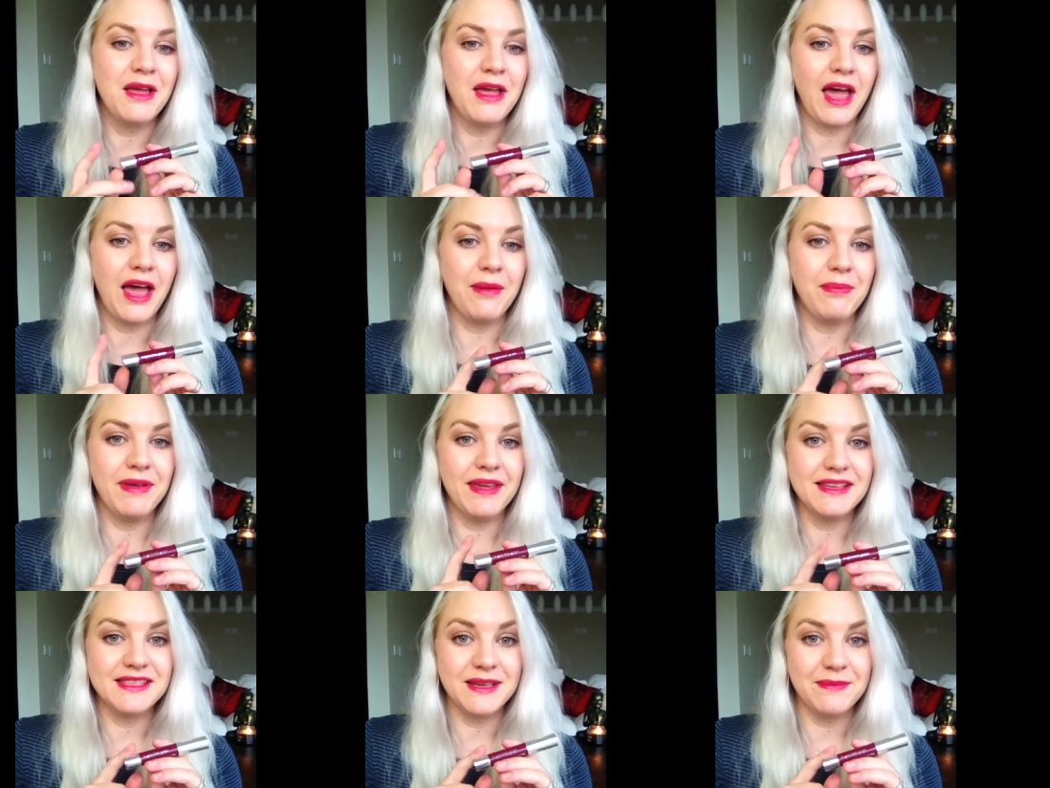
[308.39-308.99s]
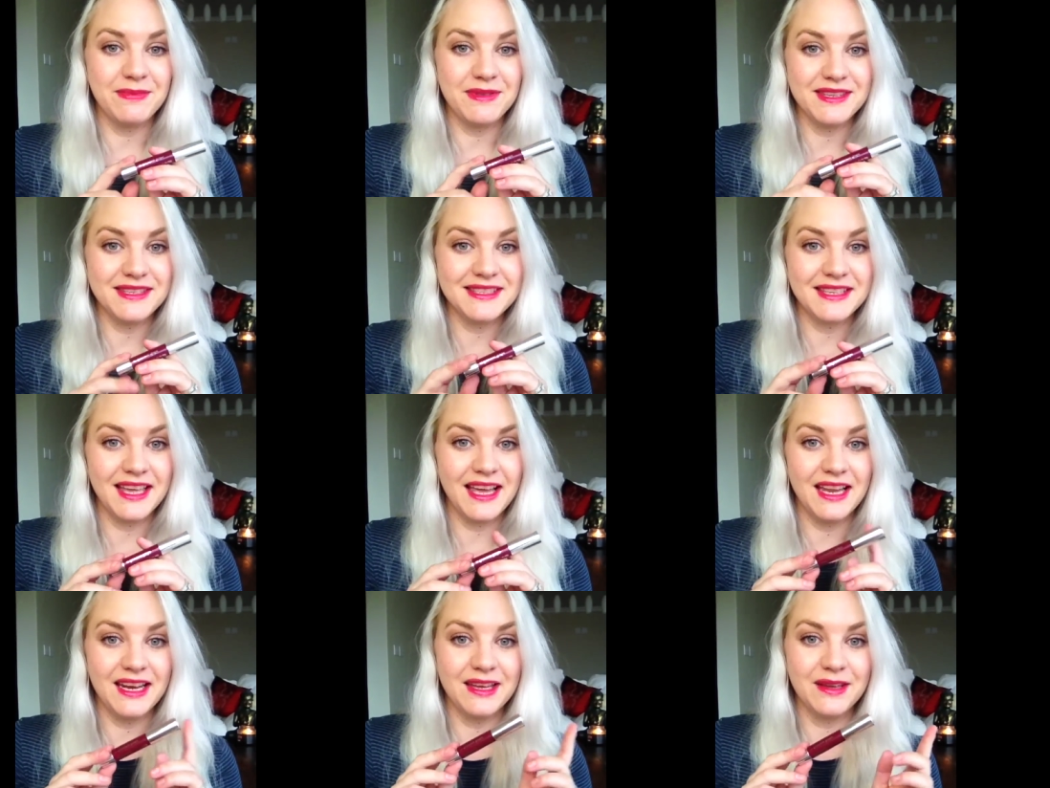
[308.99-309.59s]
I picked up this
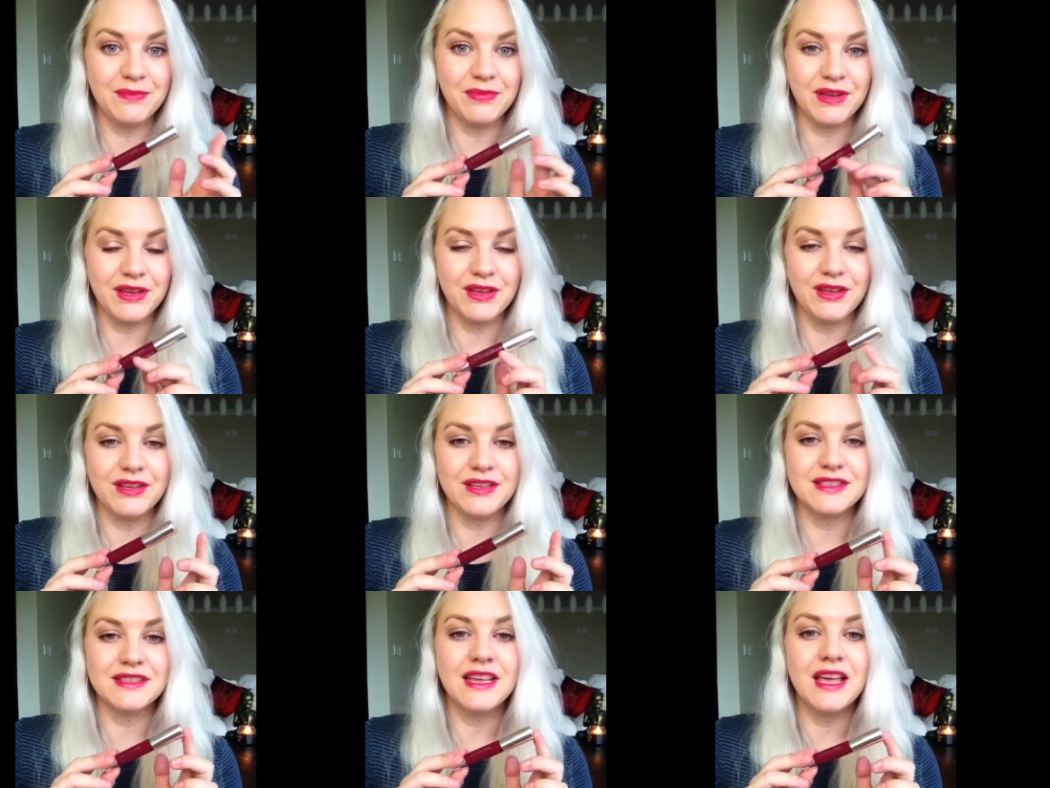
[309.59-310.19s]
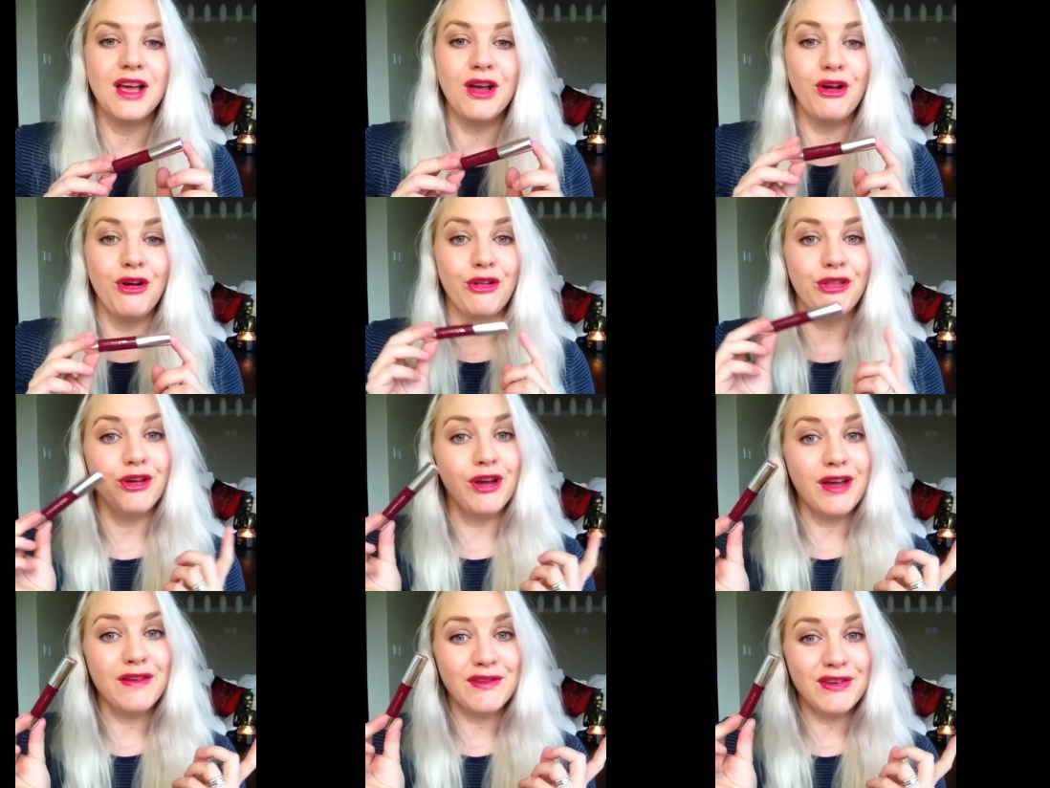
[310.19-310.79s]
color, because
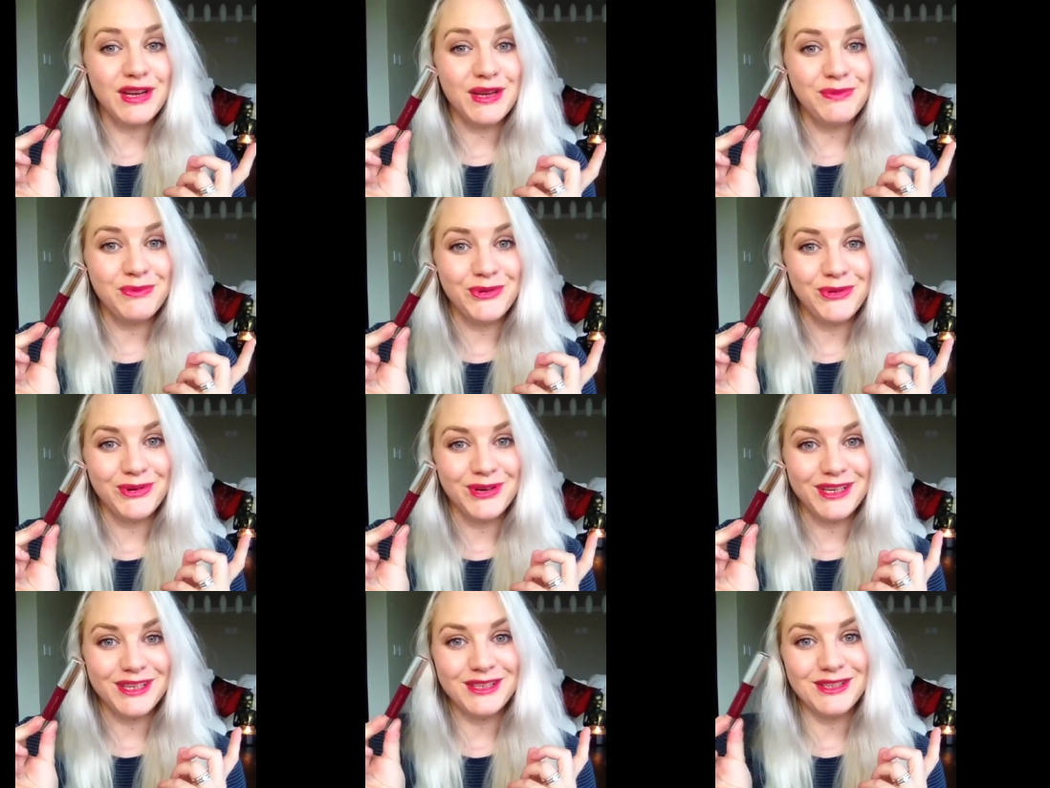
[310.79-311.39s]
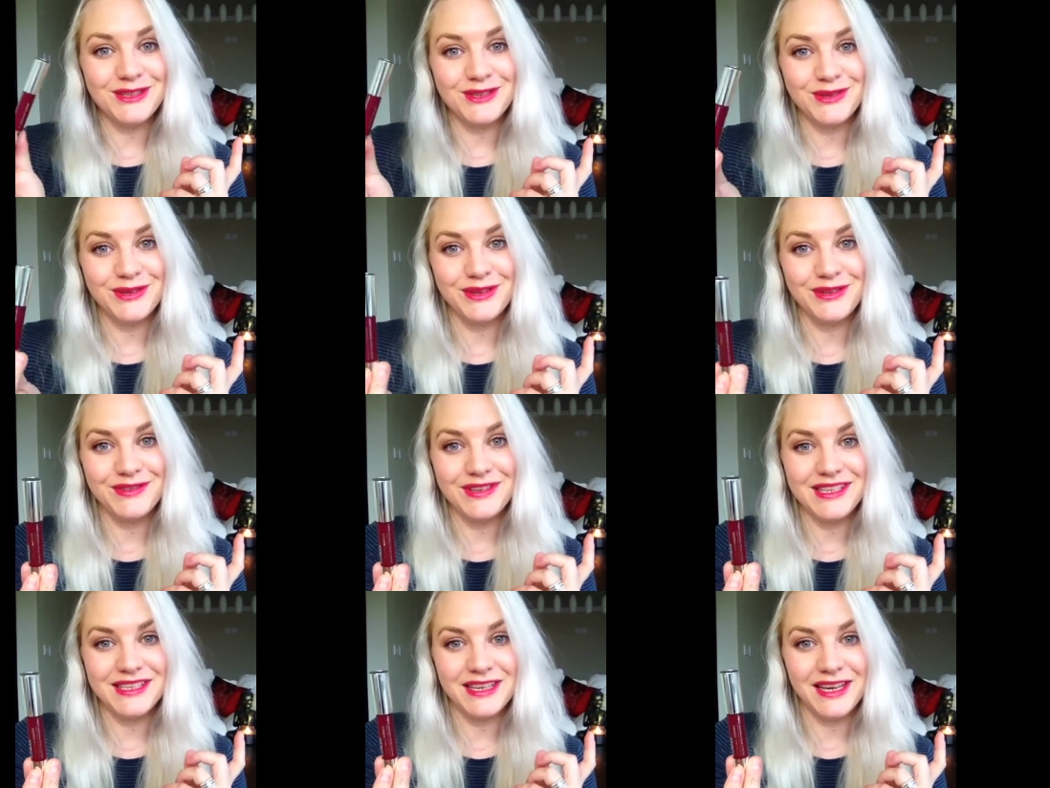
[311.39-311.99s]
although I've only worn it 2 or
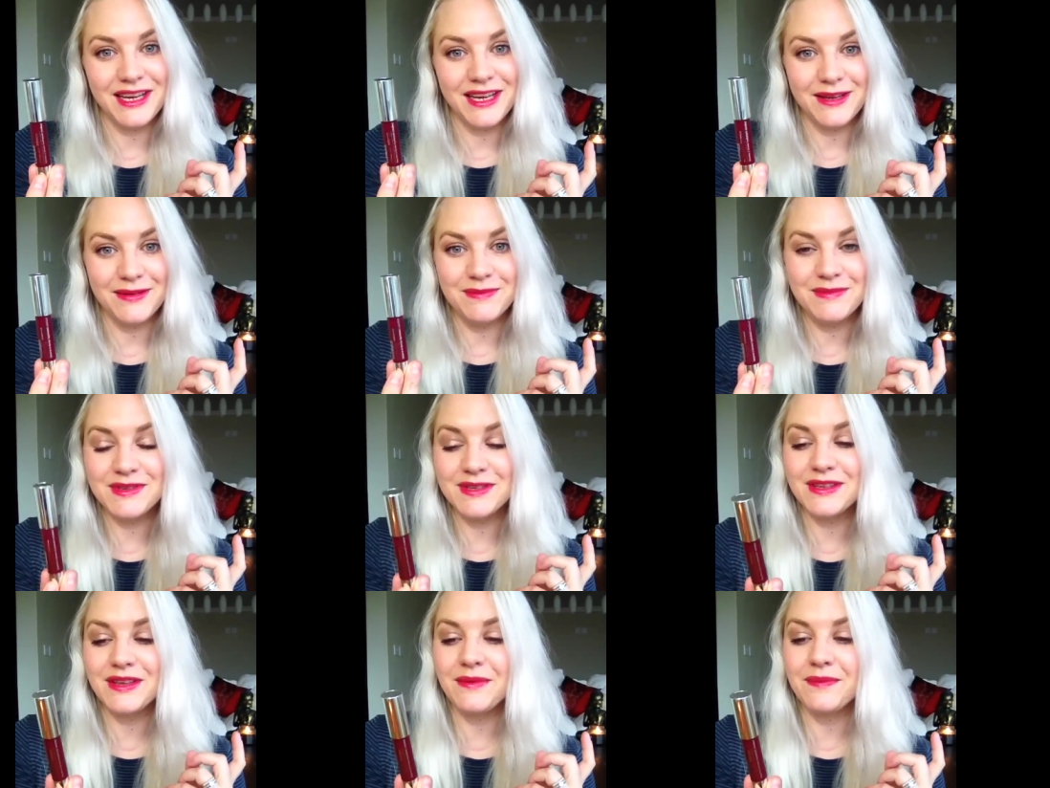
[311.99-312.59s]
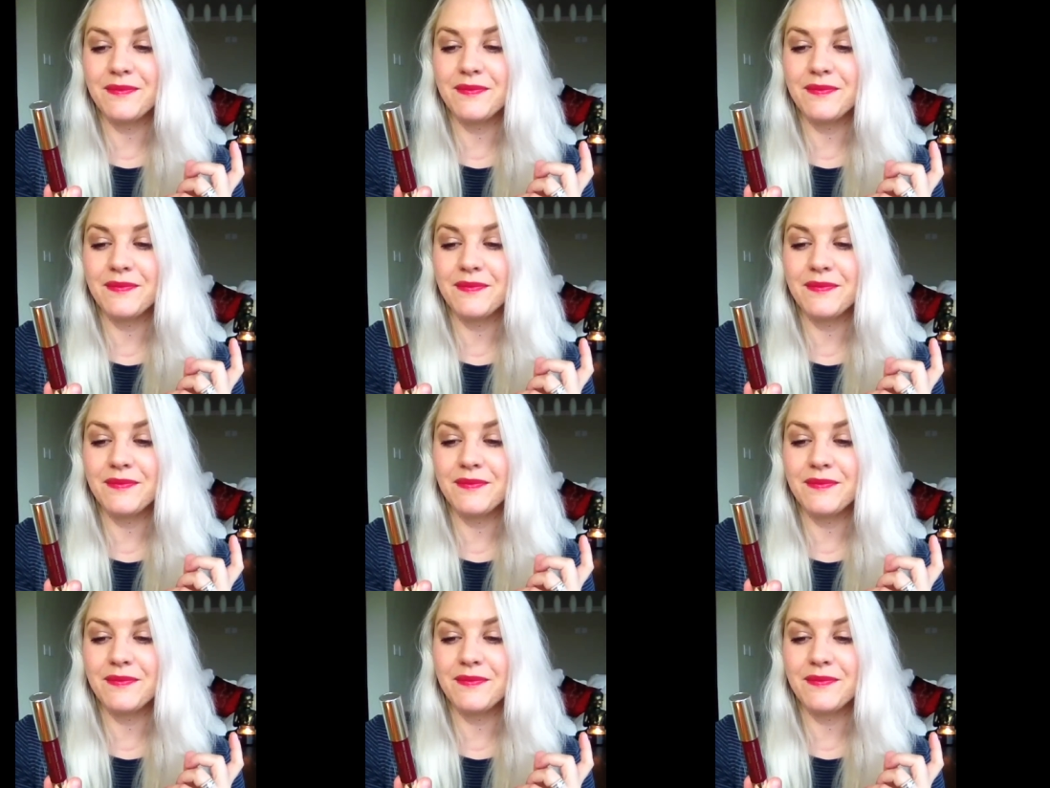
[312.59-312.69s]
3 times,